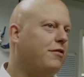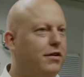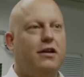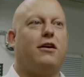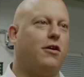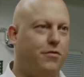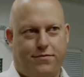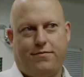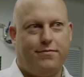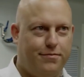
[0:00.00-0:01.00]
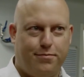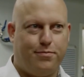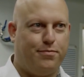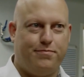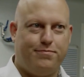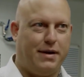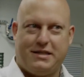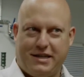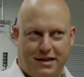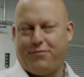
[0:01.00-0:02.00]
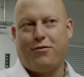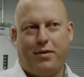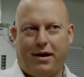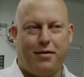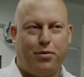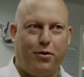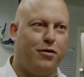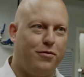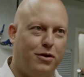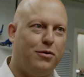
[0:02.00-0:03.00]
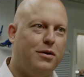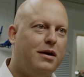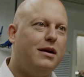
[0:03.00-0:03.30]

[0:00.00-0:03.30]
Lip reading: and vinegar, basically, from my point of view.